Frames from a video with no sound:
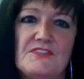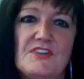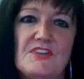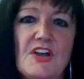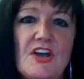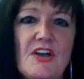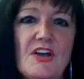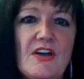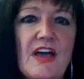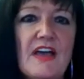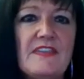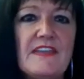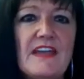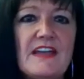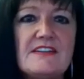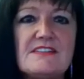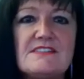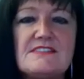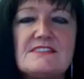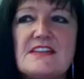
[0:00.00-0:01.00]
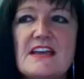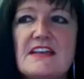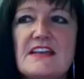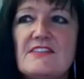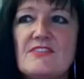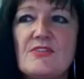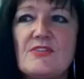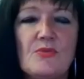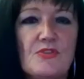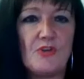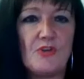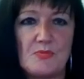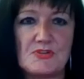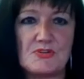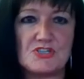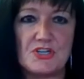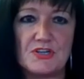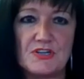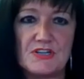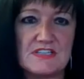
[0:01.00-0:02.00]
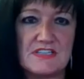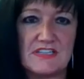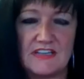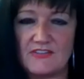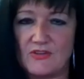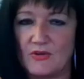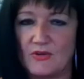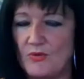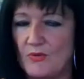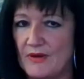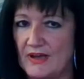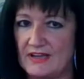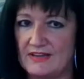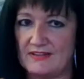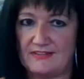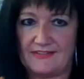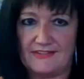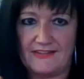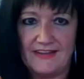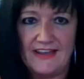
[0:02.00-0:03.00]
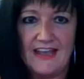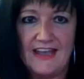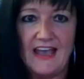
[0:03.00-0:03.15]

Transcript: You know, at the end of the day, there's opportunities, always.